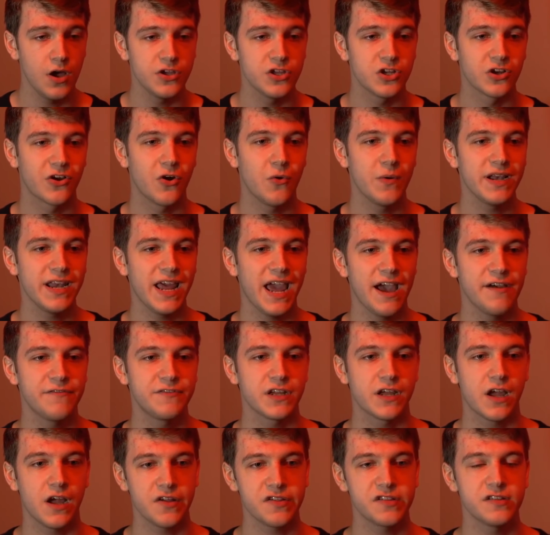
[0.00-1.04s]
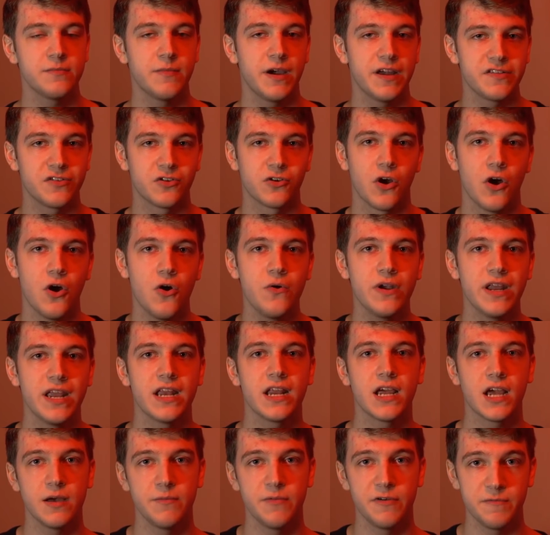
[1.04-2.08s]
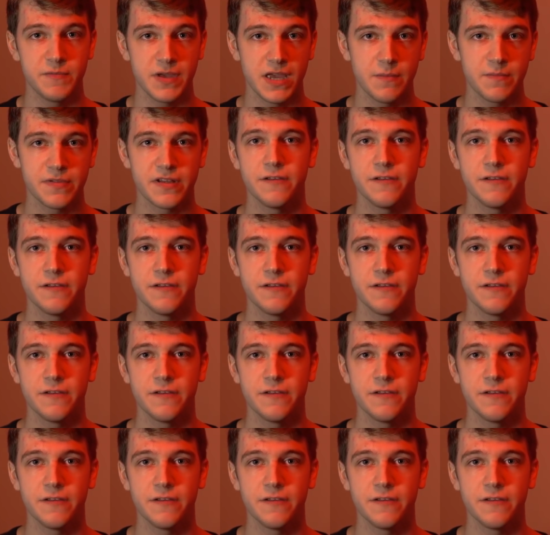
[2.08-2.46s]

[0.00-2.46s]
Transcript: you're going to have to customize your own income of memes